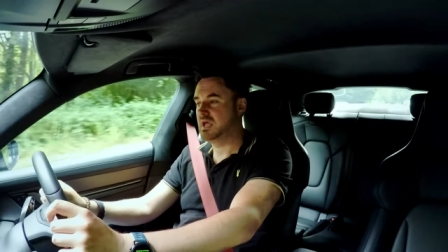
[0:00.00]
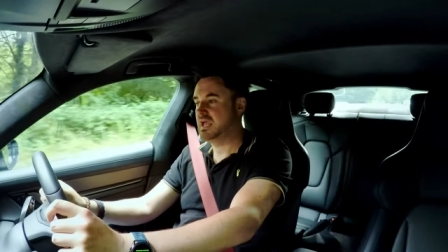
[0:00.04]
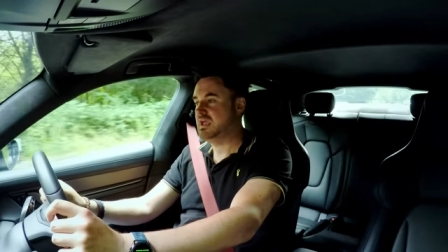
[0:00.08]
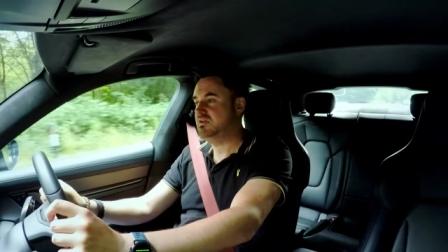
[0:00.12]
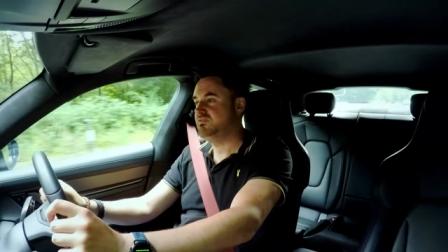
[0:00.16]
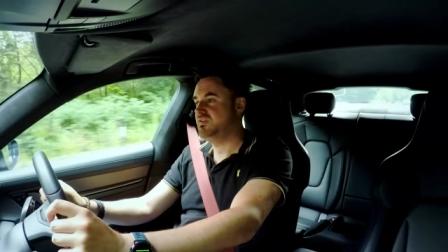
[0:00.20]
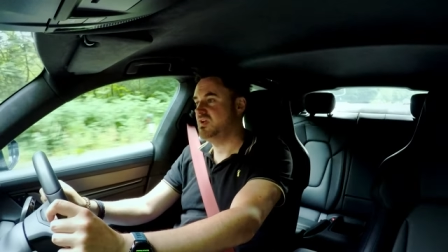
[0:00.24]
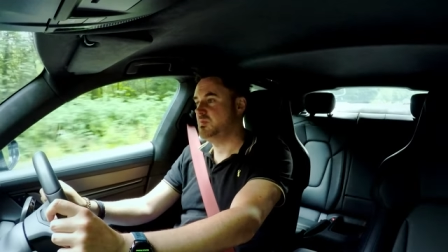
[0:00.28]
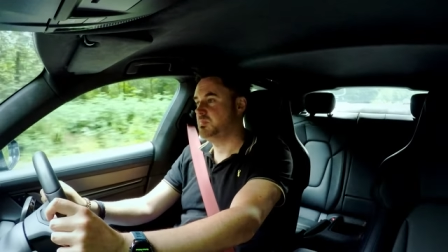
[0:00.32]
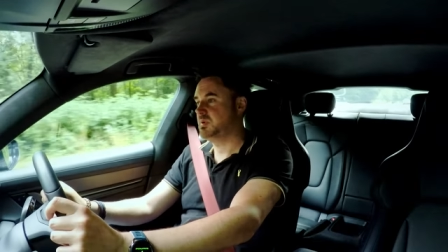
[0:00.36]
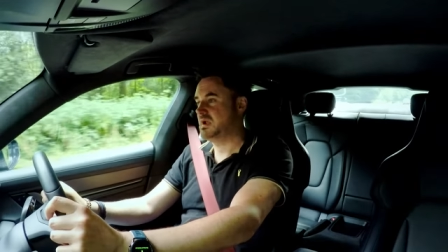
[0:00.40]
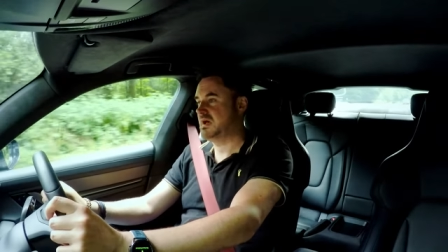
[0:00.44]

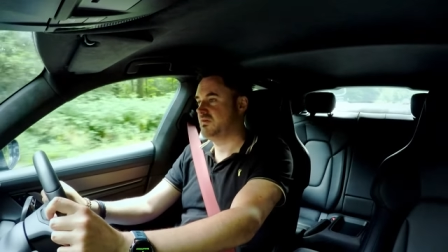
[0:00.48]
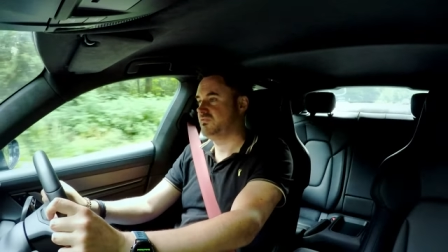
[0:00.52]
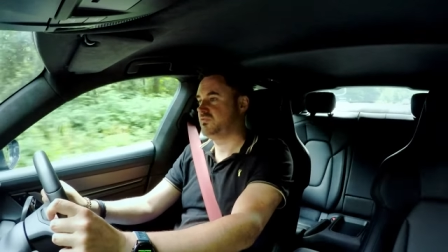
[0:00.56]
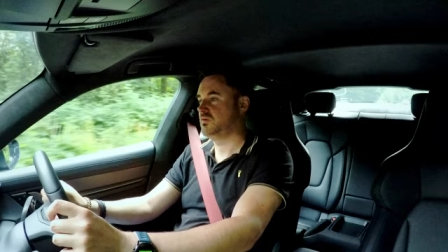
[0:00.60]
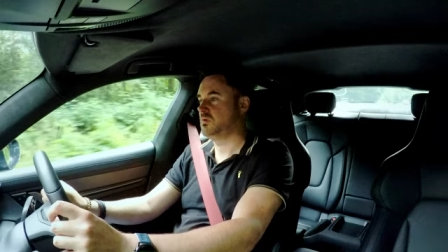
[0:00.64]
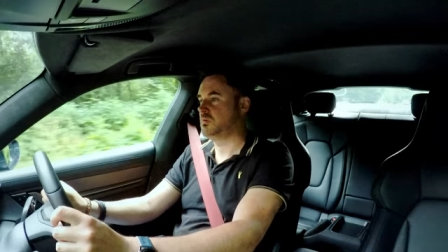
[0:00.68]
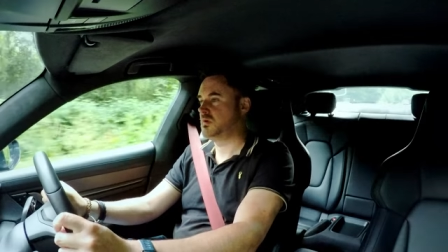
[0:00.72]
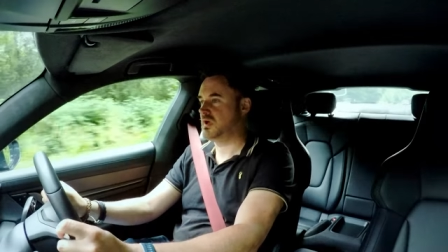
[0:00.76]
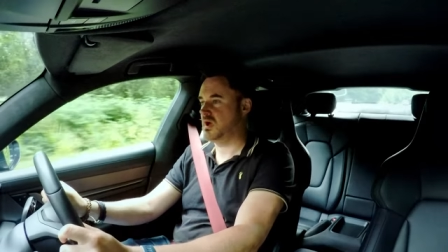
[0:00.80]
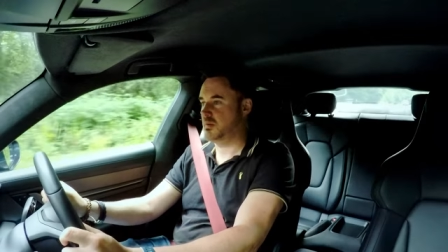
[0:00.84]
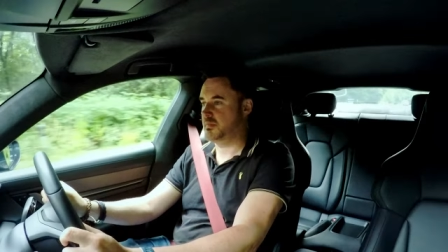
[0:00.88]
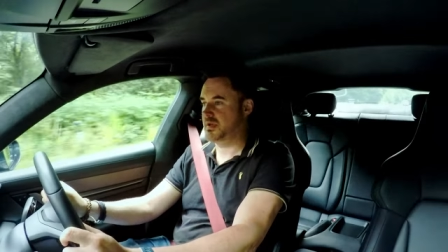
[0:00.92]
EV
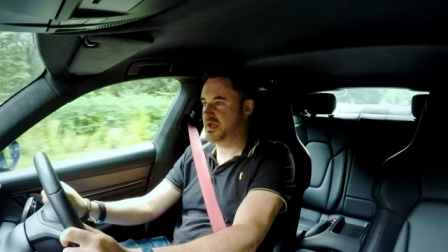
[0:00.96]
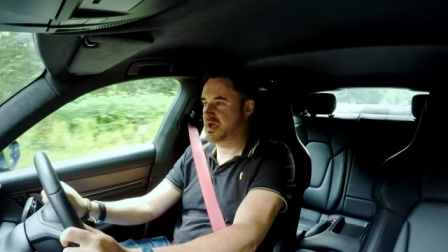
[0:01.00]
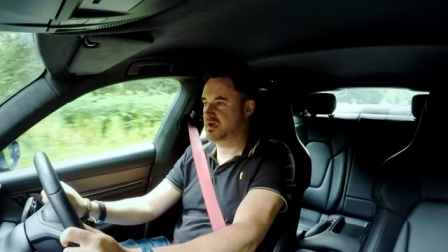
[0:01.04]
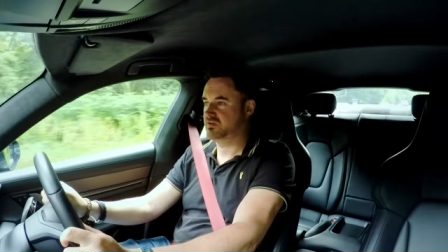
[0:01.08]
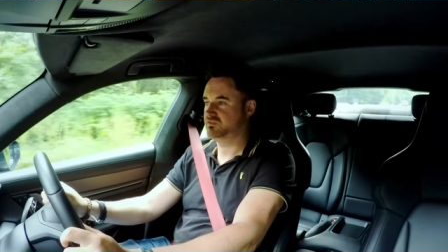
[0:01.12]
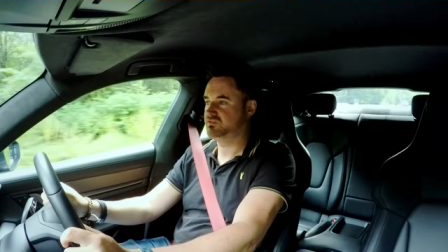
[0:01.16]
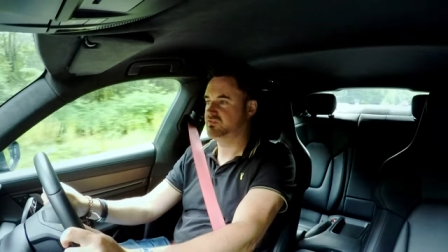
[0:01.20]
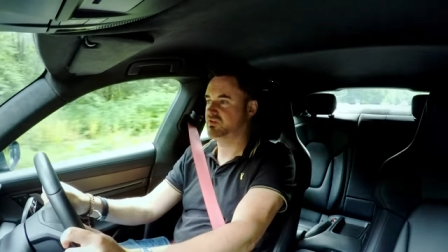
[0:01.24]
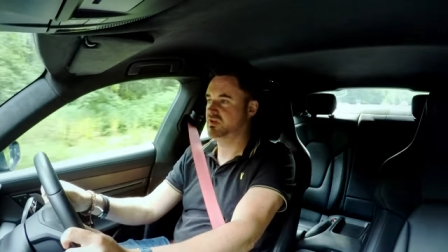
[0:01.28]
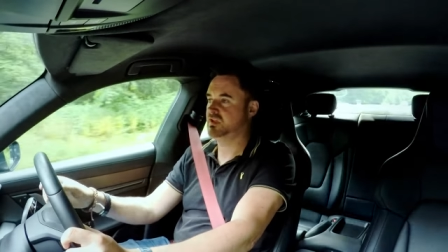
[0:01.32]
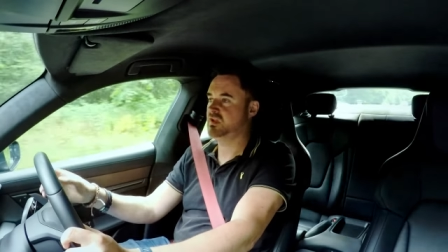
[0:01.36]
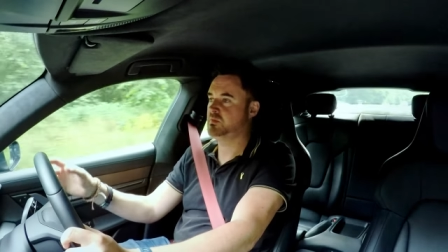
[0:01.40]
platform coming
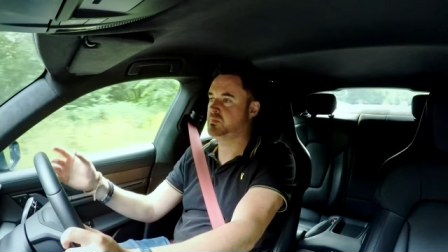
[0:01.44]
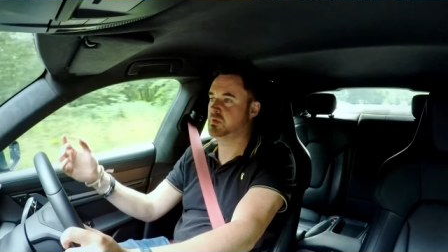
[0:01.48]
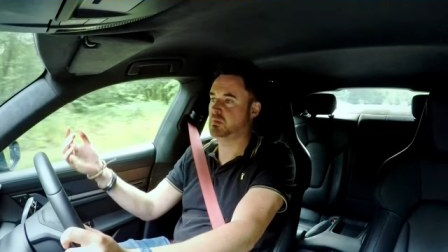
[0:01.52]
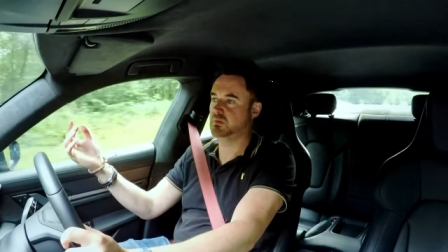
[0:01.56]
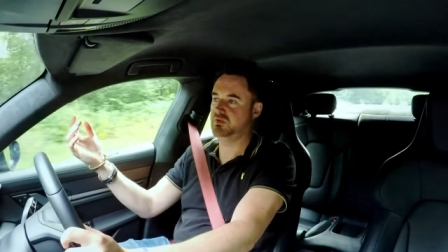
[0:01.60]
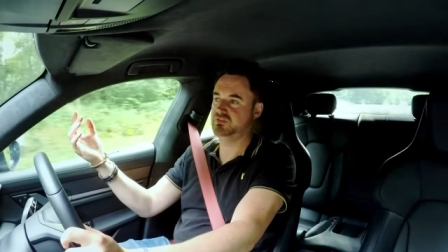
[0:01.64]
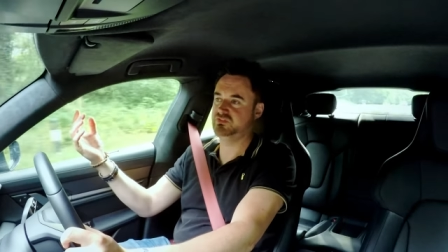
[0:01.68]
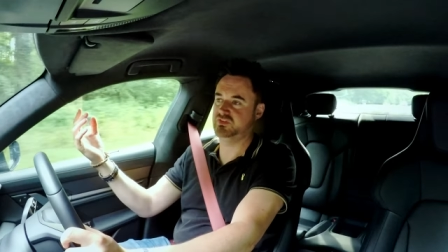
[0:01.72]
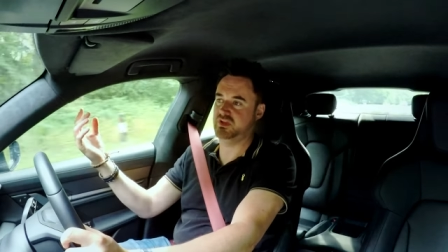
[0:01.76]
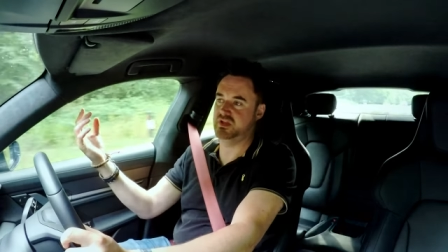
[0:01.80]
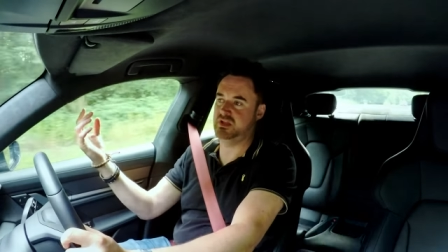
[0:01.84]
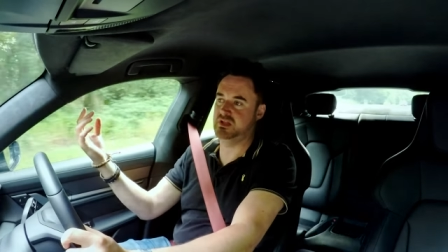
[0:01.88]
out soon. You've
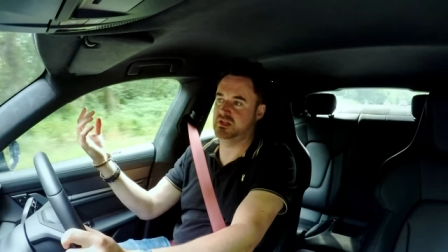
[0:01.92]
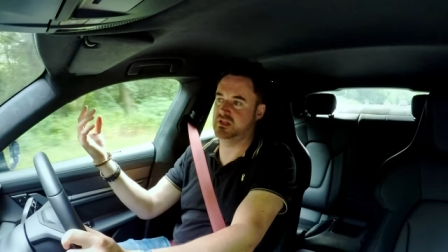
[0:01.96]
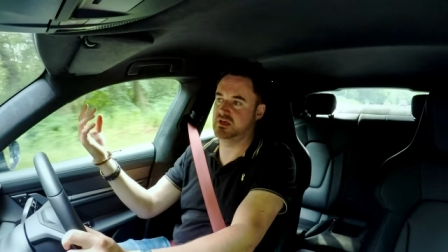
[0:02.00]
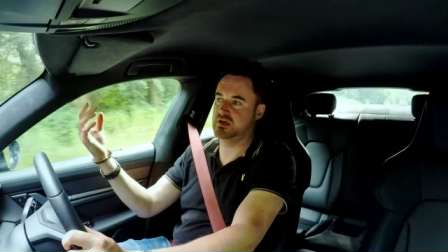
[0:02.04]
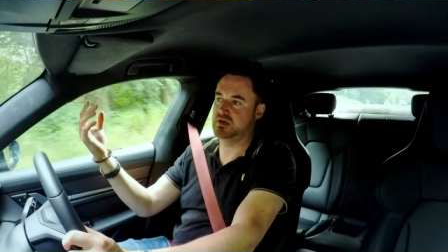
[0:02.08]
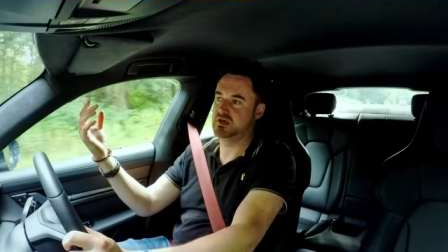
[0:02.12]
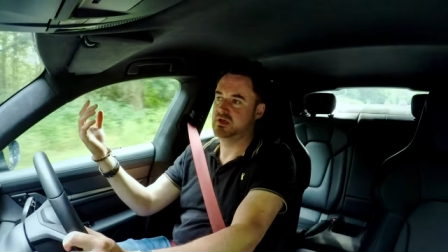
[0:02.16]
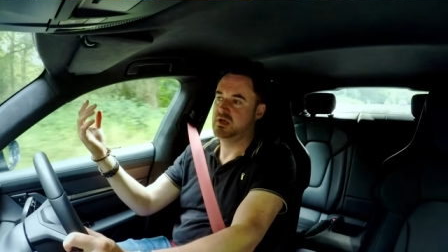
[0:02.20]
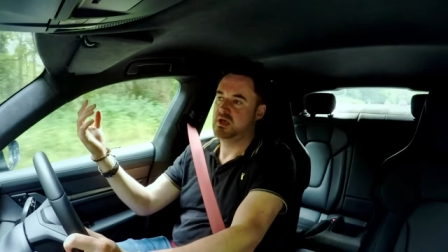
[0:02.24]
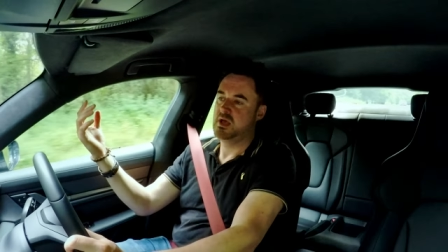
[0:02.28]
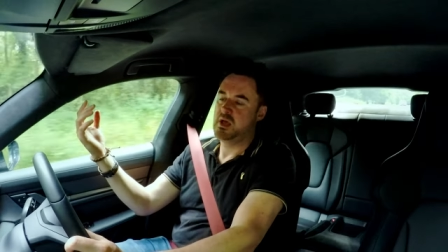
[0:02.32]
probably seen the